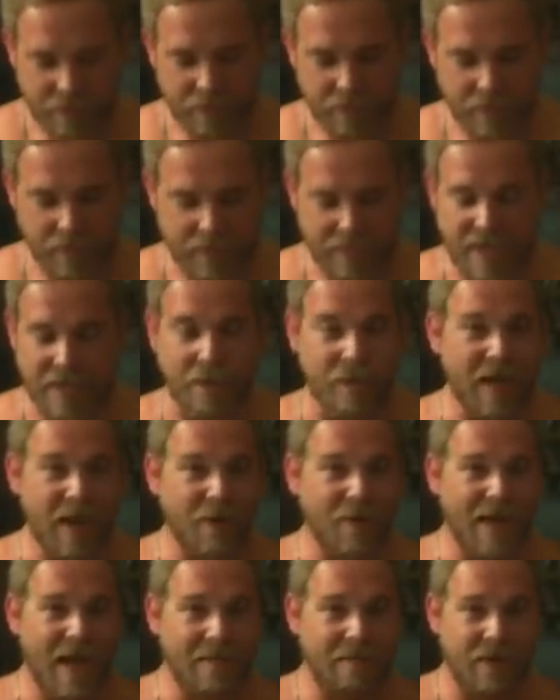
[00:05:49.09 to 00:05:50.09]
because I don't care
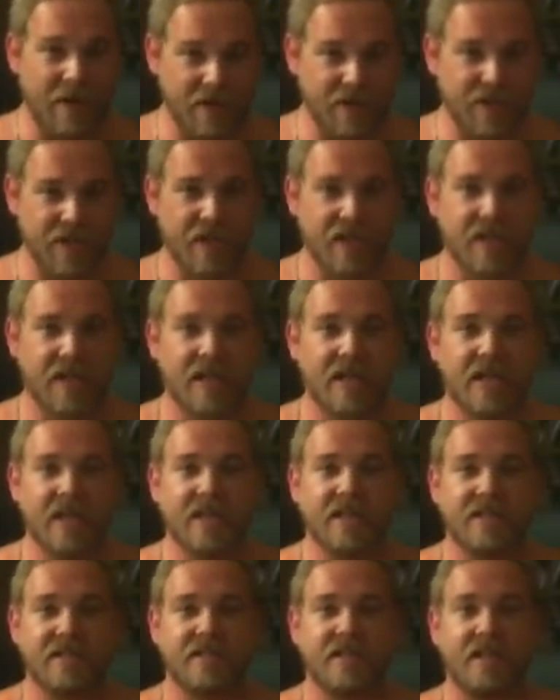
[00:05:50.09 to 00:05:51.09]
that much,
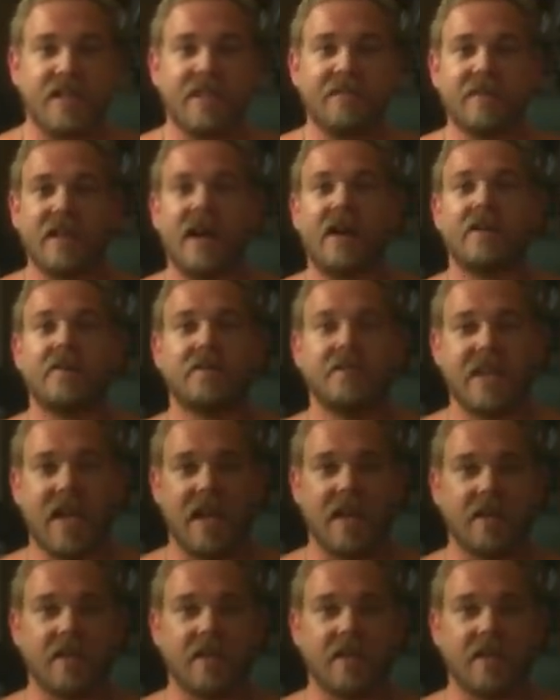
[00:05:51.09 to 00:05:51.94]
is to even out your tan,